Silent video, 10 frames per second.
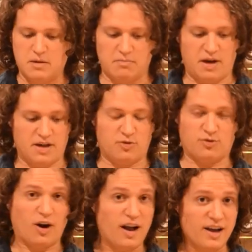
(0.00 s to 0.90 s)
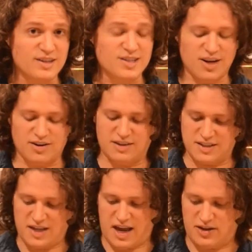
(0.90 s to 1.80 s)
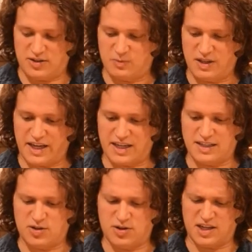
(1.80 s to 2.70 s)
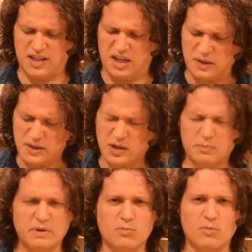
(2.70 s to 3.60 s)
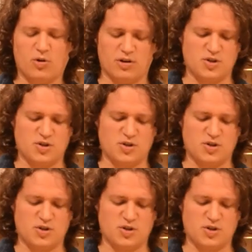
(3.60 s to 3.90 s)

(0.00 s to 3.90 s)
But for us here at this house, we like it to cook it a little bit more.